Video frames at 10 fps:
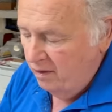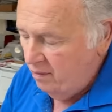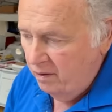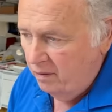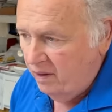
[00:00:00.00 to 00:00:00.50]

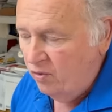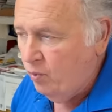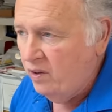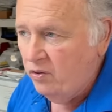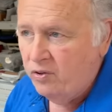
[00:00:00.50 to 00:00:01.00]
you know, that's
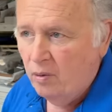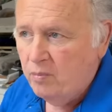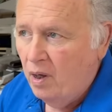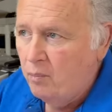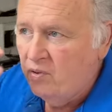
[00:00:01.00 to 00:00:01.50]
where you'll
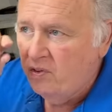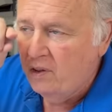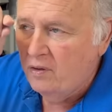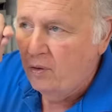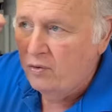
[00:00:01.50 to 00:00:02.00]
sometimes
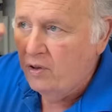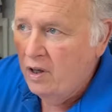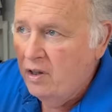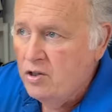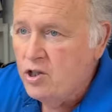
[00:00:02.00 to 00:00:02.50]
see those
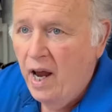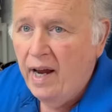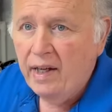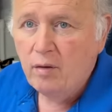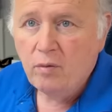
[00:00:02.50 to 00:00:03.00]

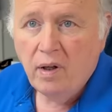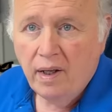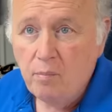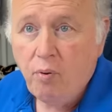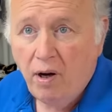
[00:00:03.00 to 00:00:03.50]
jagged
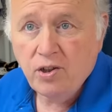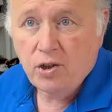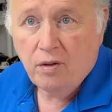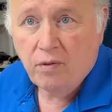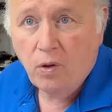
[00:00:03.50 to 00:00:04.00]

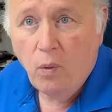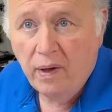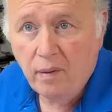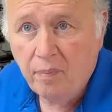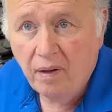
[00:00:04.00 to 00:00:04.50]
impression of the
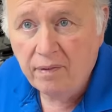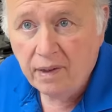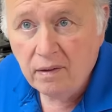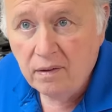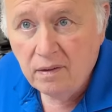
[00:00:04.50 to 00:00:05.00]
coin above it.
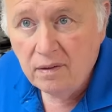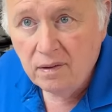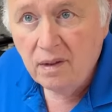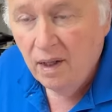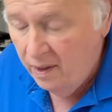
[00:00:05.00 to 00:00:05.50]

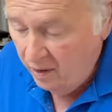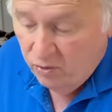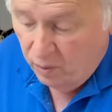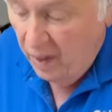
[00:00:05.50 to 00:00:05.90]
Yeah. And that's what